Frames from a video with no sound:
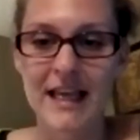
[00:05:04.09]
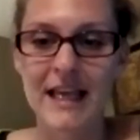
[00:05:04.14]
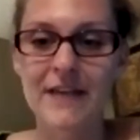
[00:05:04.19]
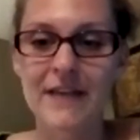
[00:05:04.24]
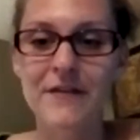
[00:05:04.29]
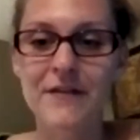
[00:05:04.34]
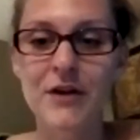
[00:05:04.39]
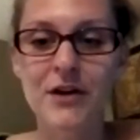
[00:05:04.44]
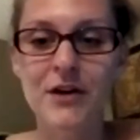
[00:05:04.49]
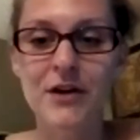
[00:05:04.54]

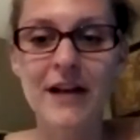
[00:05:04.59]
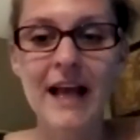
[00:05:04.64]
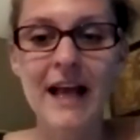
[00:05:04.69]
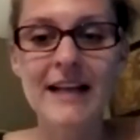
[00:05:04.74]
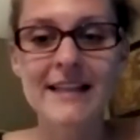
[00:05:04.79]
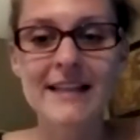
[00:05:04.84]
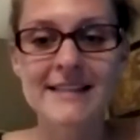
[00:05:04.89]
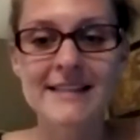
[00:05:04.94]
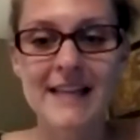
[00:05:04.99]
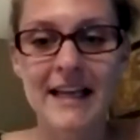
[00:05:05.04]
If you're not
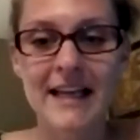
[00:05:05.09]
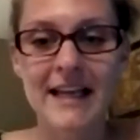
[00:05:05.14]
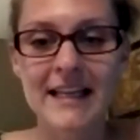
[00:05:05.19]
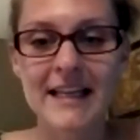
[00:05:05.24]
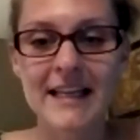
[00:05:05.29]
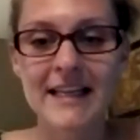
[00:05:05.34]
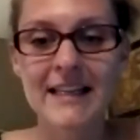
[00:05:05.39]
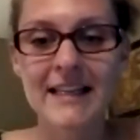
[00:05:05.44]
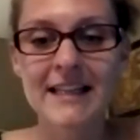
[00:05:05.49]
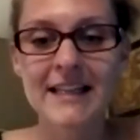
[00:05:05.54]

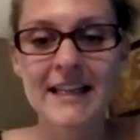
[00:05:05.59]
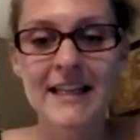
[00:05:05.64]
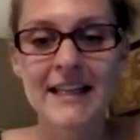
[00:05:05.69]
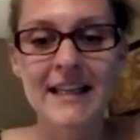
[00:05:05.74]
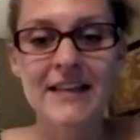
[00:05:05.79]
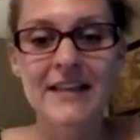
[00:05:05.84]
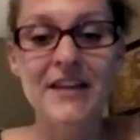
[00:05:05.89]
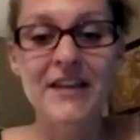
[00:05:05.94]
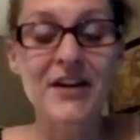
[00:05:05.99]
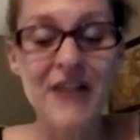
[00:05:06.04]
excited,
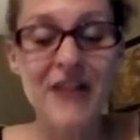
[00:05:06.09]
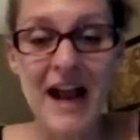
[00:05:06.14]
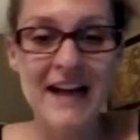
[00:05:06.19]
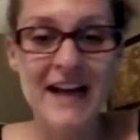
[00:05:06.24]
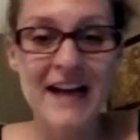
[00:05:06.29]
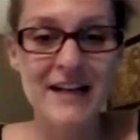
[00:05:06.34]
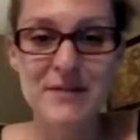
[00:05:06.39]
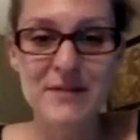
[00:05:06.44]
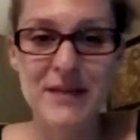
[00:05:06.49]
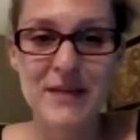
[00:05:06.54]
they're not
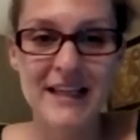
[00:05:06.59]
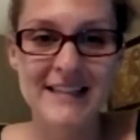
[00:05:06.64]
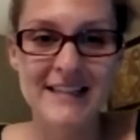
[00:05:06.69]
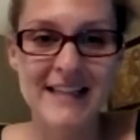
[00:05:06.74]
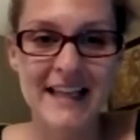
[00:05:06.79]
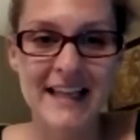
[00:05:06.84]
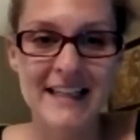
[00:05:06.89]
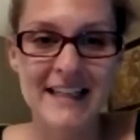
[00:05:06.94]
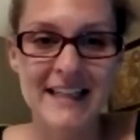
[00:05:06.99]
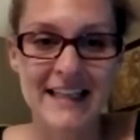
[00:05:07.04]
going to be
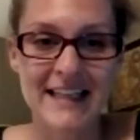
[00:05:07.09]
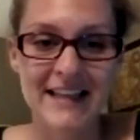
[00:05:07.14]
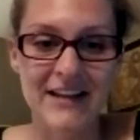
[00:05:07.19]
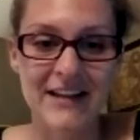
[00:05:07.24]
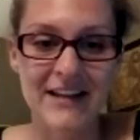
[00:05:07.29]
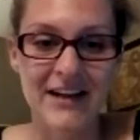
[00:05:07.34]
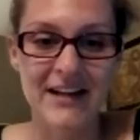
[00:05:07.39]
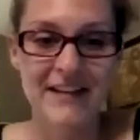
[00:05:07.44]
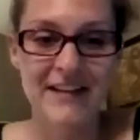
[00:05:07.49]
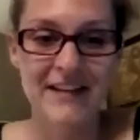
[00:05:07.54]
excited
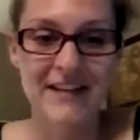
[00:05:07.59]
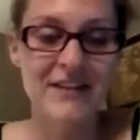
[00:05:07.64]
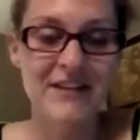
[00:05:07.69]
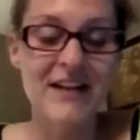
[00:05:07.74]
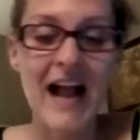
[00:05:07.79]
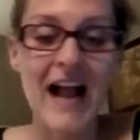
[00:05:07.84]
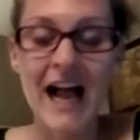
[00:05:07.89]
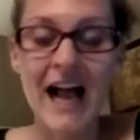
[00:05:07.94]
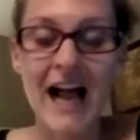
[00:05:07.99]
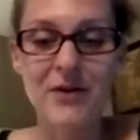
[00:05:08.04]
either. They're
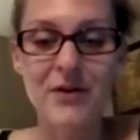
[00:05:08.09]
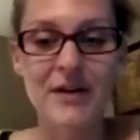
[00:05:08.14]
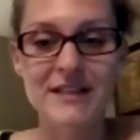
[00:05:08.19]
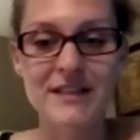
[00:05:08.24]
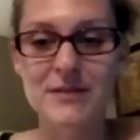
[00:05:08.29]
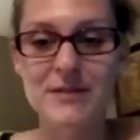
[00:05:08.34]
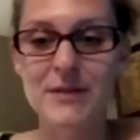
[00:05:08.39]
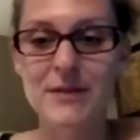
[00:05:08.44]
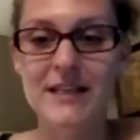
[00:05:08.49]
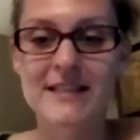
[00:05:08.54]
not going
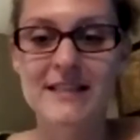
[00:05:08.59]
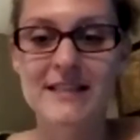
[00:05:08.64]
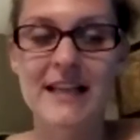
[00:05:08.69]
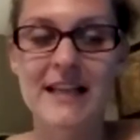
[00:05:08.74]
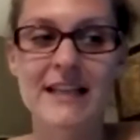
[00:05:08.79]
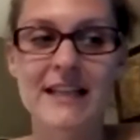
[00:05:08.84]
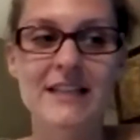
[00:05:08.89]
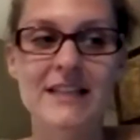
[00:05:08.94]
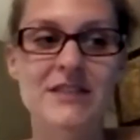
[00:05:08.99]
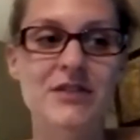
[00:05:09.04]
to be
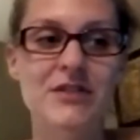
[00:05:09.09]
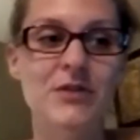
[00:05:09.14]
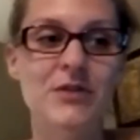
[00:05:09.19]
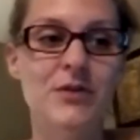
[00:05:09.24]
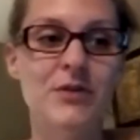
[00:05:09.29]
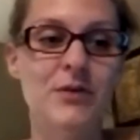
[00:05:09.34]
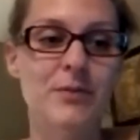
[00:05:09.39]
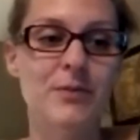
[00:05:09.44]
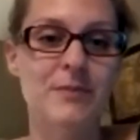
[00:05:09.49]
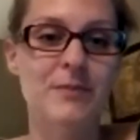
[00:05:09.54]
excited
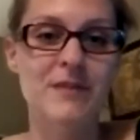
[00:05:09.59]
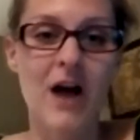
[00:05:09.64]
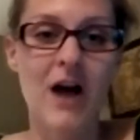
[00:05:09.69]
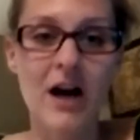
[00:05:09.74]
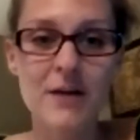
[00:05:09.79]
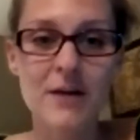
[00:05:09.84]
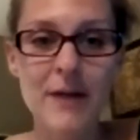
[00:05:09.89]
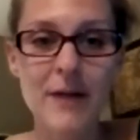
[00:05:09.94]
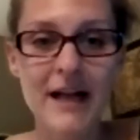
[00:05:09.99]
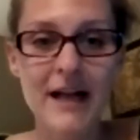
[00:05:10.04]
to
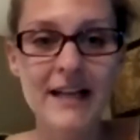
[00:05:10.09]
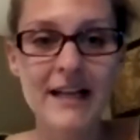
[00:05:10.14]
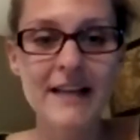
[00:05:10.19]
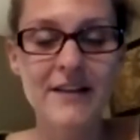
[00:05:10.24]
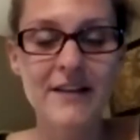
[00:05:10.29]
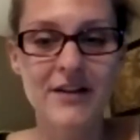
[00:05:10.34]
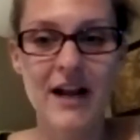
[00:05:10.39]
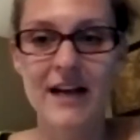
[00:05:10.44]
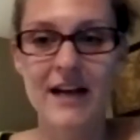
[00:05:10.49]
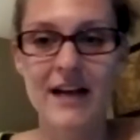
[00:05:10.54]
talk about it.
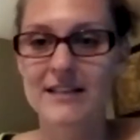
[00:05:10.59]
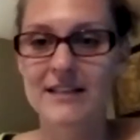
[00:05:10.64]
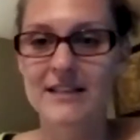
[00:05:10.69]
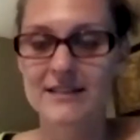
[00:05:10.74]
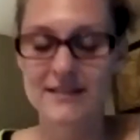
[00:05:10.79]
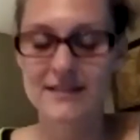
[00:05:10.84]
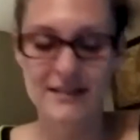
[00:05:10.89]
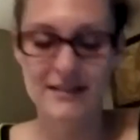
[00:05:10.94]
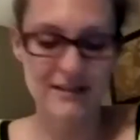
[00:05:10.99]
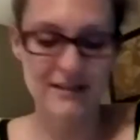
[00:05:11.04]
They're not going to
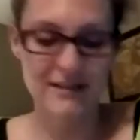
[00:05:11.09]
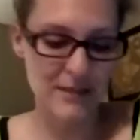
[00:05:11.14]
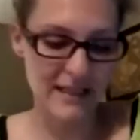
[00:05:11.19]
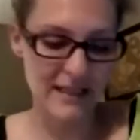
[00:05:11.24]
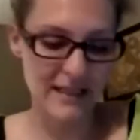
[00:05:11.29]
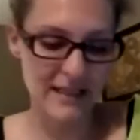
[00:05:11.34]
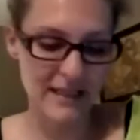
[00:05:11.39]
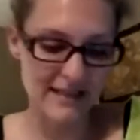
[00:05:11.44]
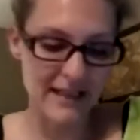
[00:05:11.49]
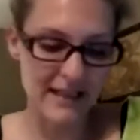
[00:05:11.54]
be
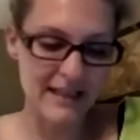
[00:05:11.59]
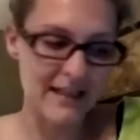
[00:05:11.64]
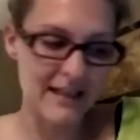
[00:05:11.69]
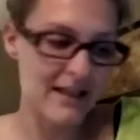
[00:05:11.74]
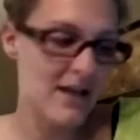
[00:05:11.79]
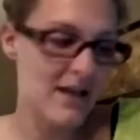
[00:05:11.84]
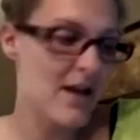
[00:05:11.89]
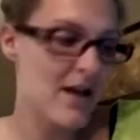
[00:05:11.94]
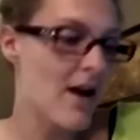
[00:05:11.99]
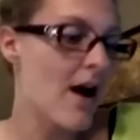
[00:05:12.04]

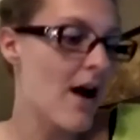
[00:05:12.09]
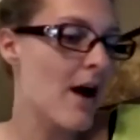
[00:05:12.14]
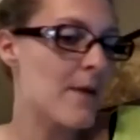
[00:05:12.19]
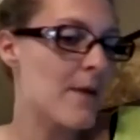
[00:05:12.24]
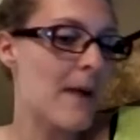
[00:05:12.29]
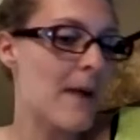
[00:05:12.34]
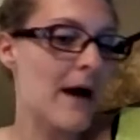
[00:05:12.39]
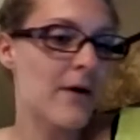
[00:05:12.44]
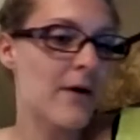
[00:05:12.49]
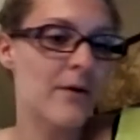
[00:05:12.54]
excited
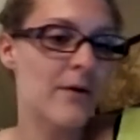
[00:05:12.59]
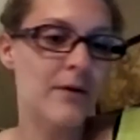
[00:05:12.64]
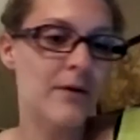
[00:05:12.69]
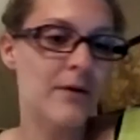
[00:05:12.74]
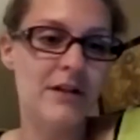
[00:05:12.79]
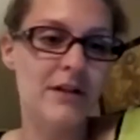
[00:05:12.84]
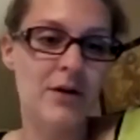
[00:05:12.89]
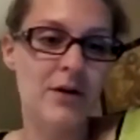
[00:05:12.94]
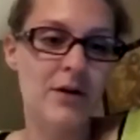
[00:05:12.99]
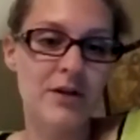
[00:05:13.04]
about,
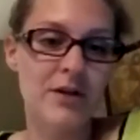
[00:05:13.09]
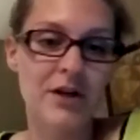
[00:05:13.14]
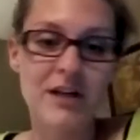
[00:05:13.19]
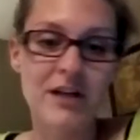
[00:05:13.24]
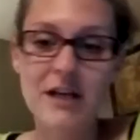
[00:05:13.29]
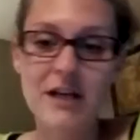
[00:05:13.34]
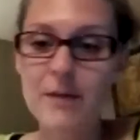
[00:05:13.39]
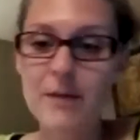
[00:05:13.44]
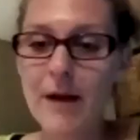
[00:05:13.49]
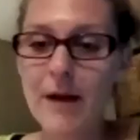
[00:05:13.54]

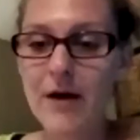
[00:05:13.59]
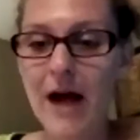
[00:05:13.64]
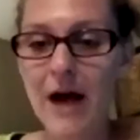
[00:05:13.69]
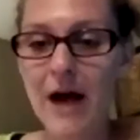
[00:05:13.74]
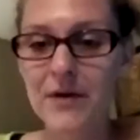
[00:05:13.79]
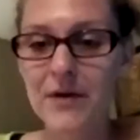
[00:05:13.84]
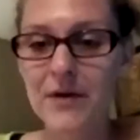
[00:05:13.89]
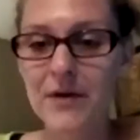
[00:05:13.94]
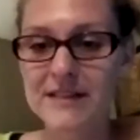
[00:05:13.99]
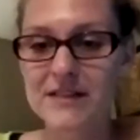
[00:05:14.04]
learning about
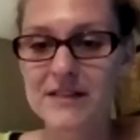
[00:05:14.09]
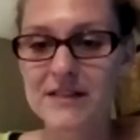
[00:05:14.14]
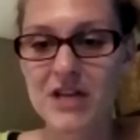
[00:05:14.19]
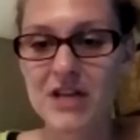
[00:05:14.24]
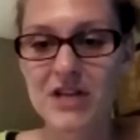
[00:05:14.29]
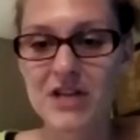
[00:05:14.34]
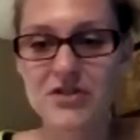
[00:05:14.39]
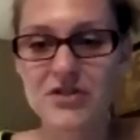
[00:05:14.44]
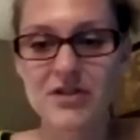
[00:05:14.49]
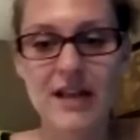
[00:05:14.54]
how this has
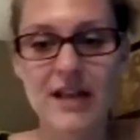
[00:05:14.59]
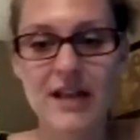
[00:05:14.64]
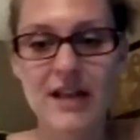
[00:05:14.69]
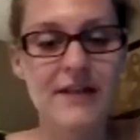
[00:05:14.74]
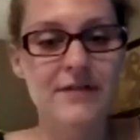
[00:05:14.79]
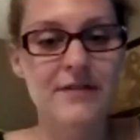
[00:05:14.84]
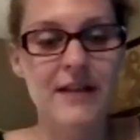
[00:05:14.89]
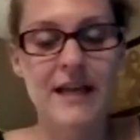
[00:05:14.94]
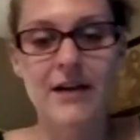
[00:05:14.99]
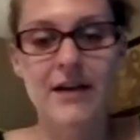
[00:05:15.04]
changed your
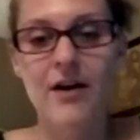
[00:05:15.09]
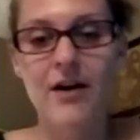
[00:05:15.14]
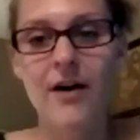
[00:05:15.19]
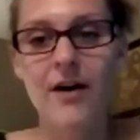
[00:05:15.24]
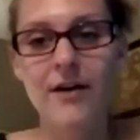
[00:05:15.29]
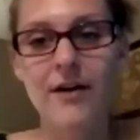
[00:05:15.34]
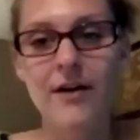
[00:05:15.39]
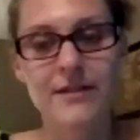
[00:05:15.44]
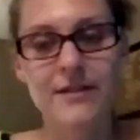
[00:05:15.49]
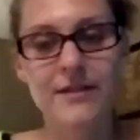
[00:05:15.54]
life, like
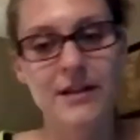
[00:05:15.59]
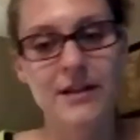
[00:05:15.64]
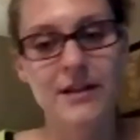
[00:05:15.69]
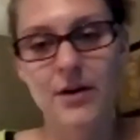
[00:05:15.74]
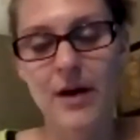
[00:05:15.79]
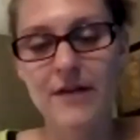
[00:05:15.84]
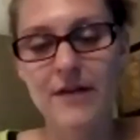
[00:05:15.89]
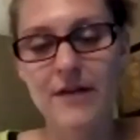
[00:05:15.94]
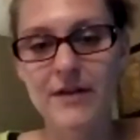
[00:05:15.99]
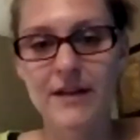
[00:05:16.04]
all,
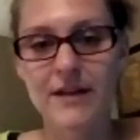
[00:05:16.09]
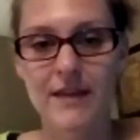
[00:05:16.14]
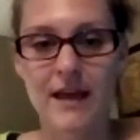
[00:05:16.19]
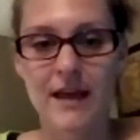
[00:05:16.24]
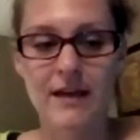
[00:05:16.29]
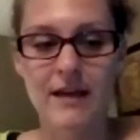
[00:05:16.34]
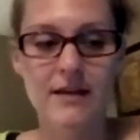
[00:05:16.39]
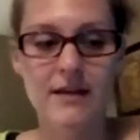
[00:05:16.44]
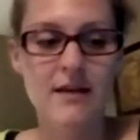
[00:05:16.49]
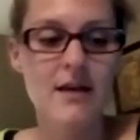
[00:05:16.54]
everything.